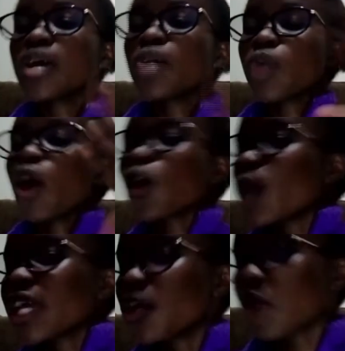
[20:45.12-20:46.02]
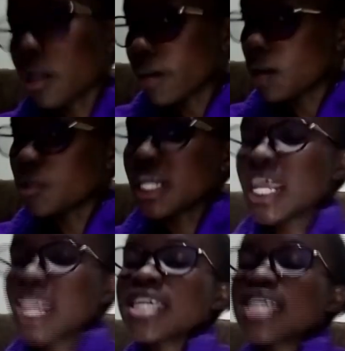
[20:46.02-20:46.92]
We are all working on our own,
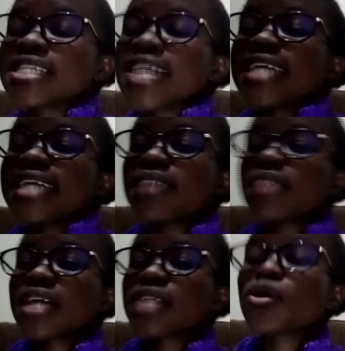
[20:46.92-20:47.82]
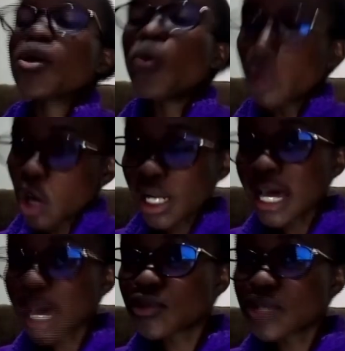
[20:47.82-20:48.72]
and I think it's high time that we
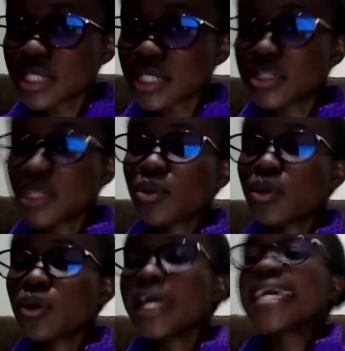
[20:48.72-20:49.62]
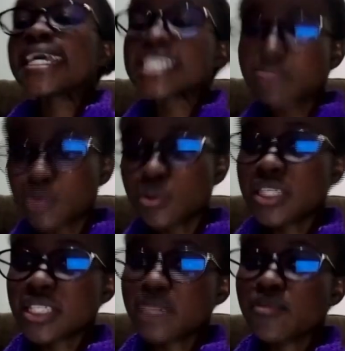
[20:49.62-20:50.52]
all come to the same table and speak with
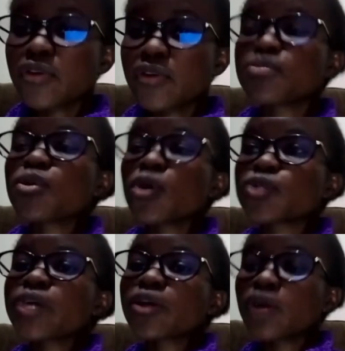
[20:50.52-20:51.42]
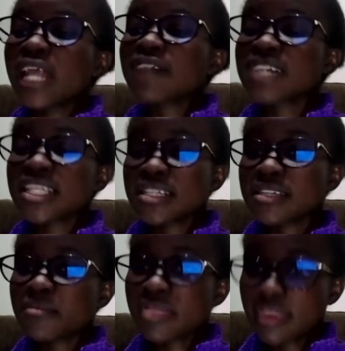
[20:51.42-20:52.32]
the same voice because we are all after the
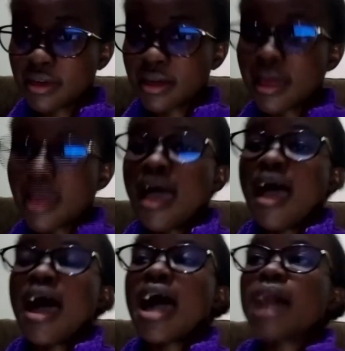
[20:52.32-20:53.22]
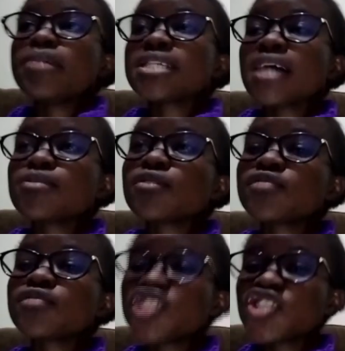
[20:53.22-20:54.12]
same thing. Um, in terms
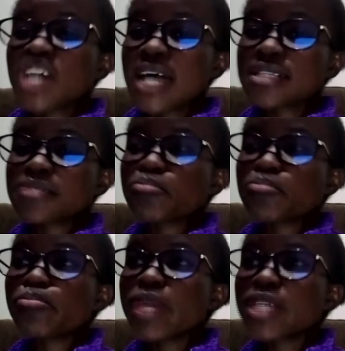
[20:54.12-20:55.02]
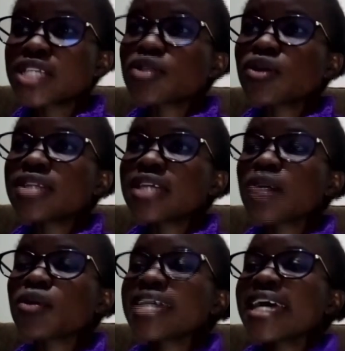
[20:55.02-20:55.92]
of teachers, based on the,
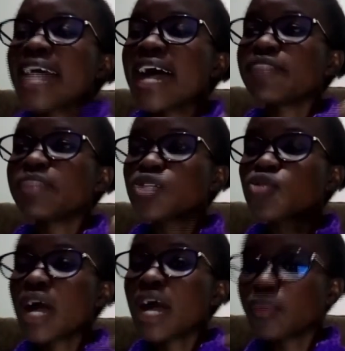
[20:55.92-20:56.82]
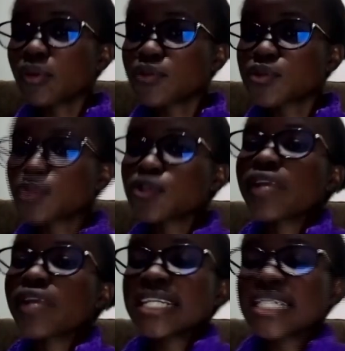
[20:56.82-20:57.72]
because I've been to a couple of schools
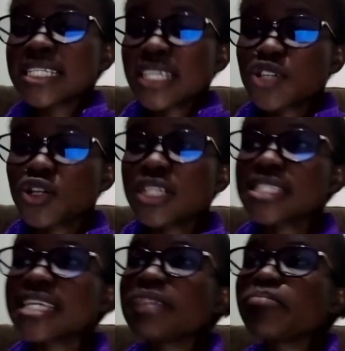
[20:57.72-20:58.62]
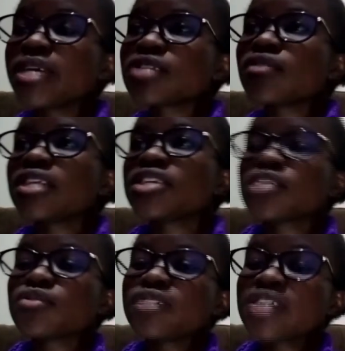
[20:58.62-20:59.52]
conducting sessions, and based on the teachers
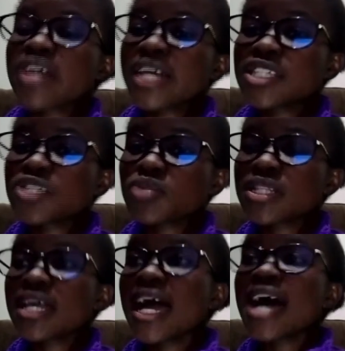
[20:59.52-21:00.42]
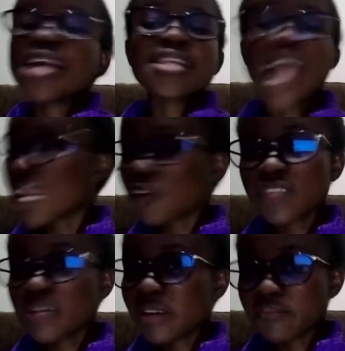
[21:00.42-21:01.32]
we've interacted with, none of
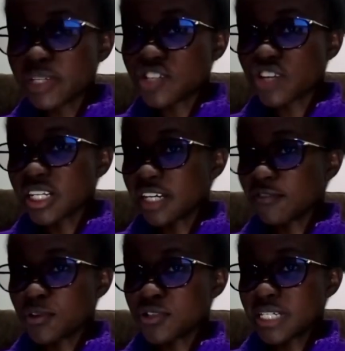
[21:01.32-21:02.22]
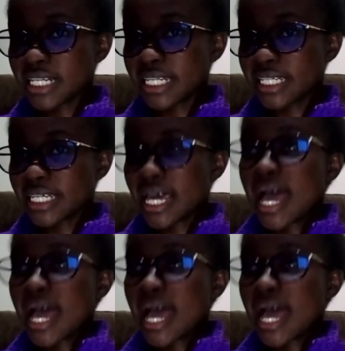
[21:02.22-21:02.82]
them have been trained, unfortunately.